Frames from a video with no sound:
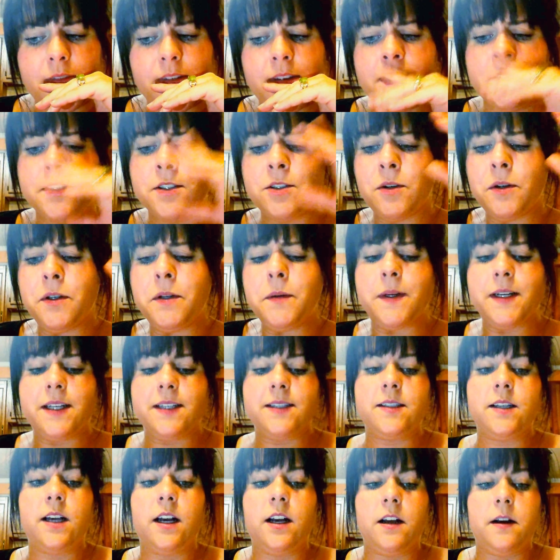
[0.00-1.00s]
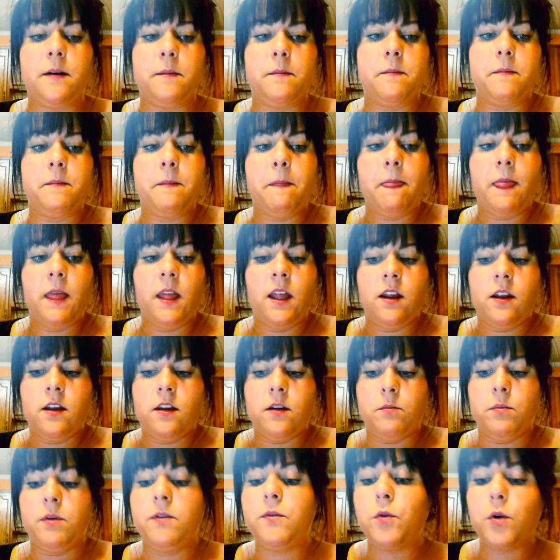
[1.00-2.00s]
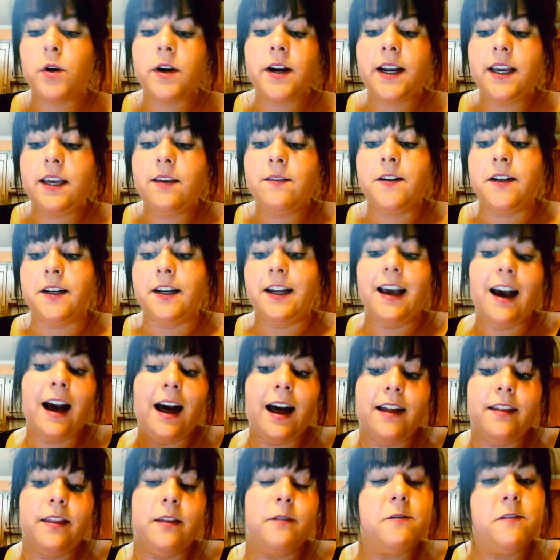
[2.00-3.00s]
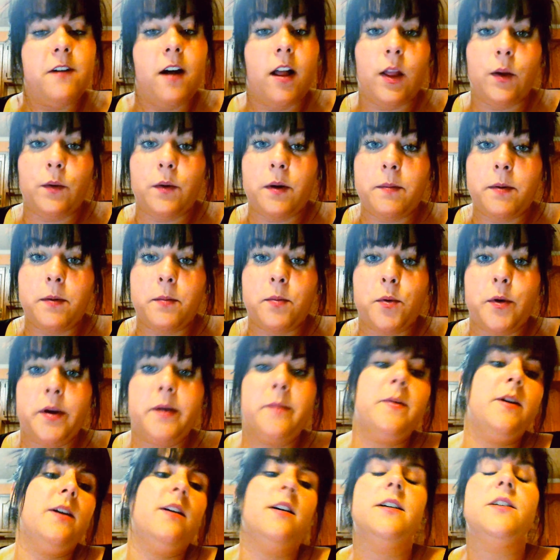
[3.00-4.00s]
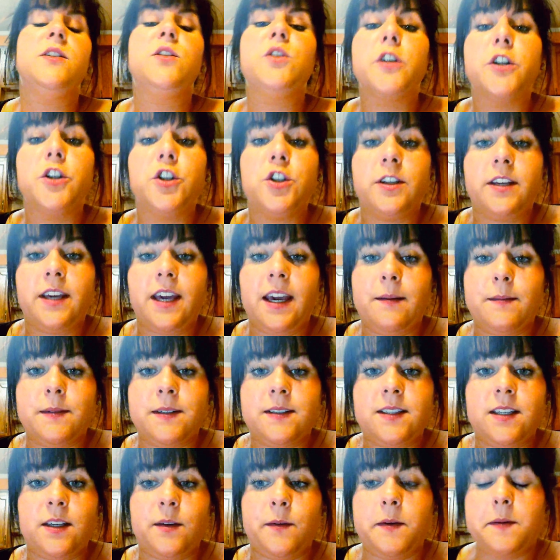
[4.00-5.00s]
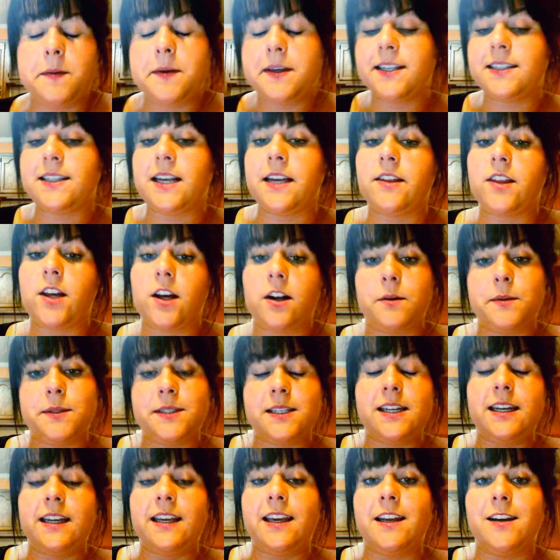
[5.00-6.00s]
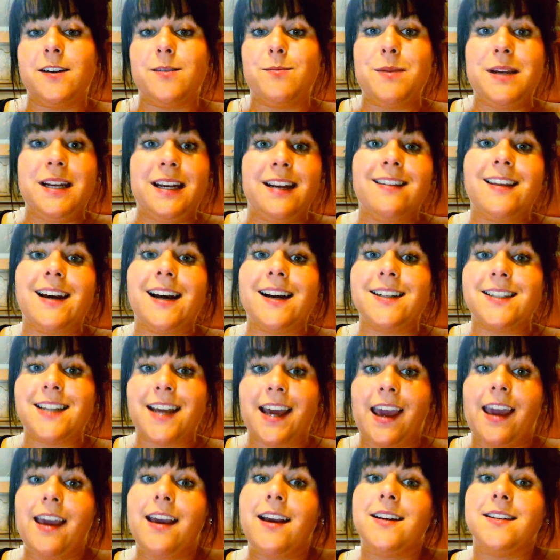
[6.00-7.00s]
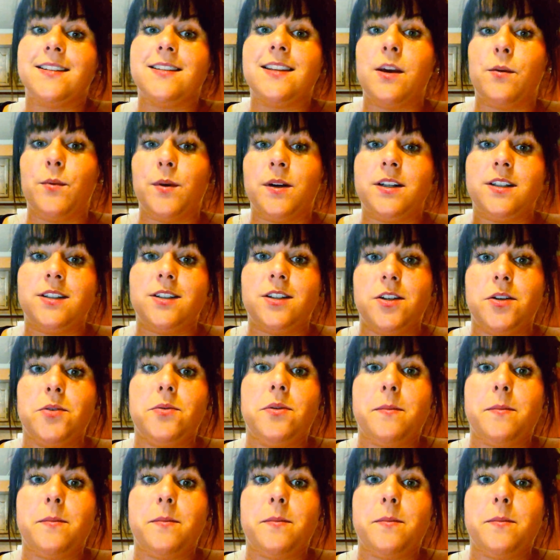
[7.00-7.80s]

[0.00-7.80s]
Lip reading: So anyways, before I even got the follow-up appointment, a surgeon came to see me because I thought I was going to get admitted that day because they wanted to do the